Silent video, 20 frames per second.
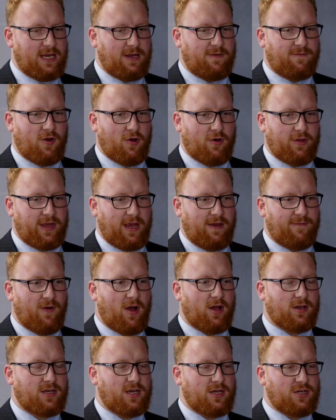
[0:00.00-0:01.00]
you've got the
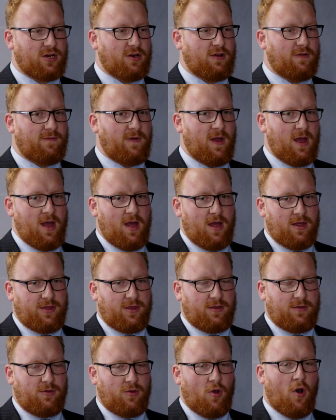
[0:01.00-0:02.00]
advantage of
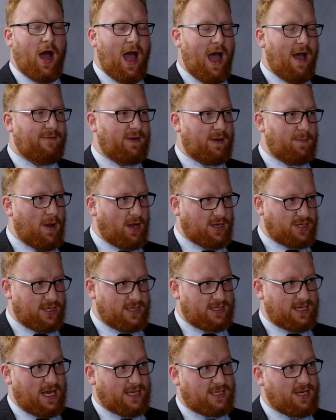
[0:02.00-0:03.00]
not having much to
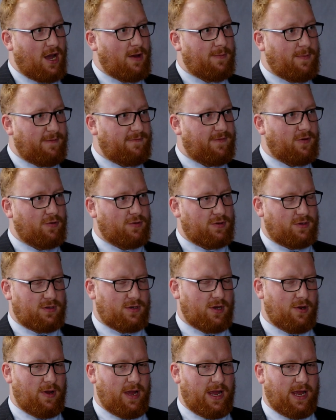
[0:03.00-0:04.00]
set up if you're
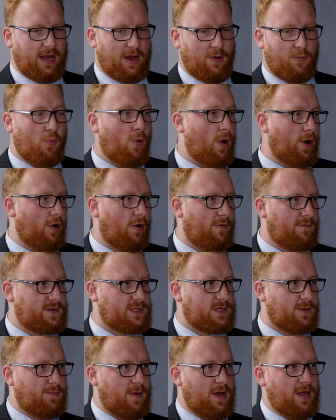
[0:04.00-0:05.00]
doing
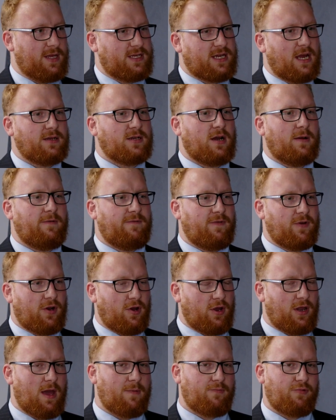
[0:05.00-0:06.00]
one-offs but at the same time if you're
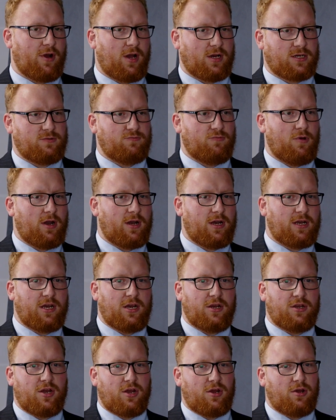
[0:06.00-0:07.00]
doing that production run and
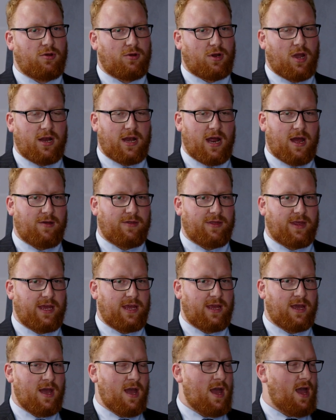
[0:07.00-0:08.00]
you do go down
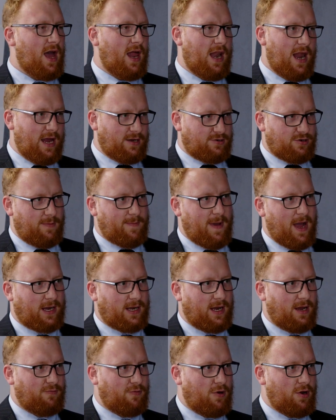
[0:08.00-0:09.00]
the
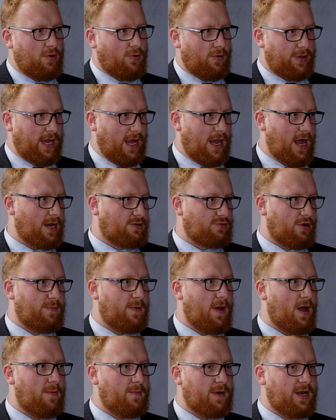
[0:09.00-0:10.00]
electromagnet route or the
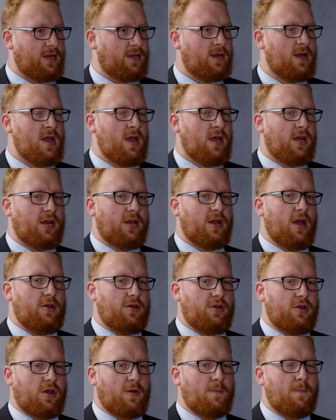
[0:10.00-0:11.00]
electro-permanent you know
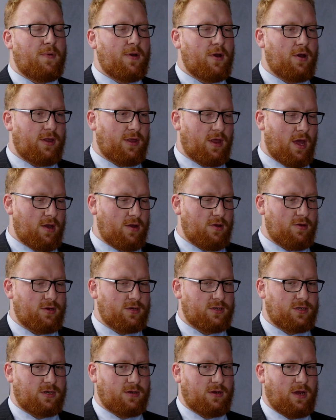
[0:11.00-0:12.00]
you can put
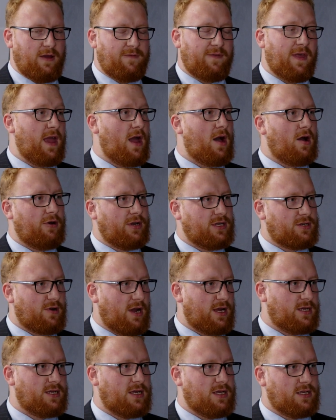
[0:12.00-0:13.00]
those if they are
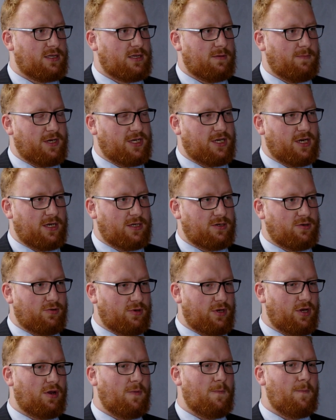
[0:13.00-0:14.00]
integrated into the machine tool
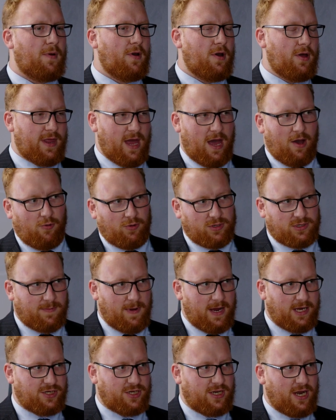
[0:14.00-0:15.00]
you can put that
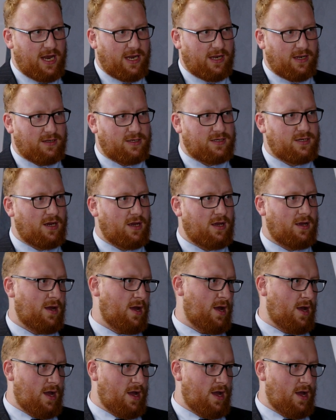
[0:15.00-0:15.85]
automation in to